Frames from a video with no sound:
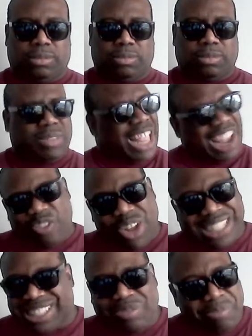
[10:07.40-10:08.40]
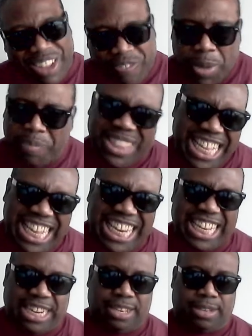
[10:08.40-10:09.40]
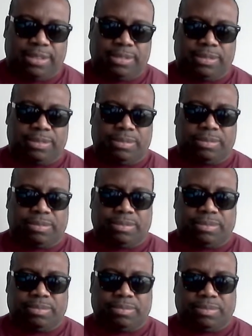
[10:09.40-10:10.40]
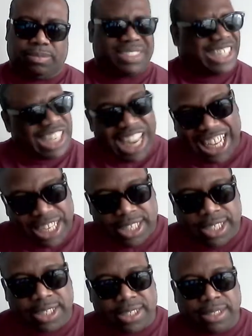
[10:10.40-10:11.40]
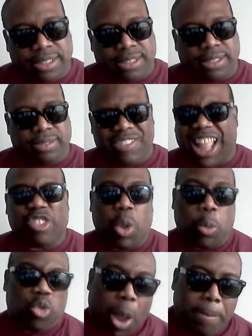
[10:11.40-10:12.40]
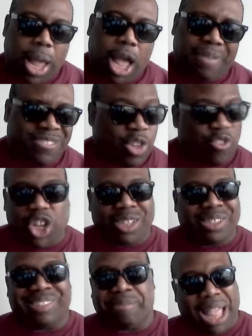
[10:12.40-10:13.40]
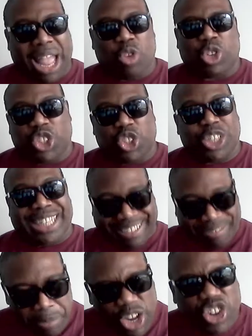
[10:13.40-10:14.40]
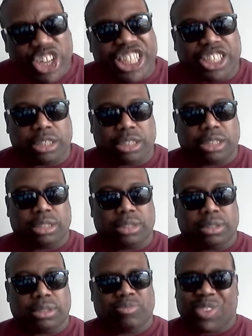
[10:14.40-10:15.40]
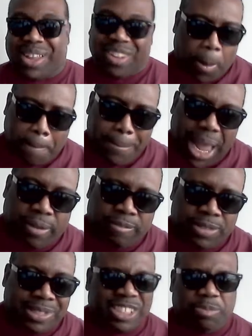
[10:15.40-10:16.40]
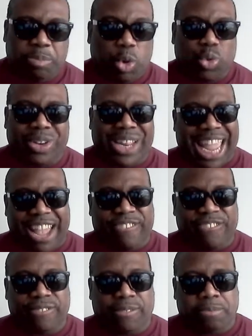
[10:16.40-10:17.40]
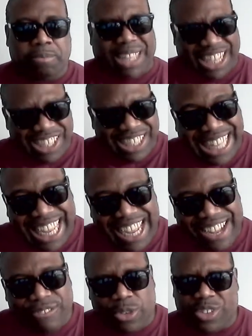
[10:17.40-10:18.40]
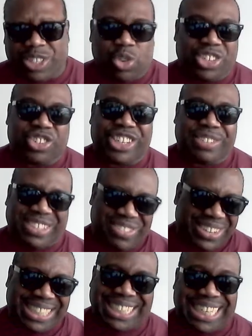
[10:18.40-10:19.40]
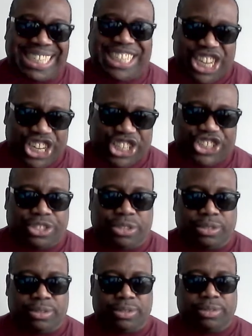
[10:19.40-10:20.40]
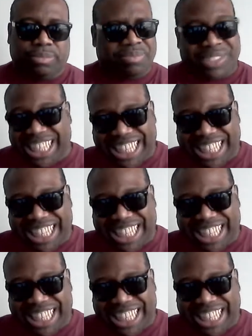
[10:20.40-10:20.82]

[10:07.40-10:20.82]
Why is this film needed? In this docudrama, I focus on my own life experience. We're talking about a people who have been enslaved for 246 years, then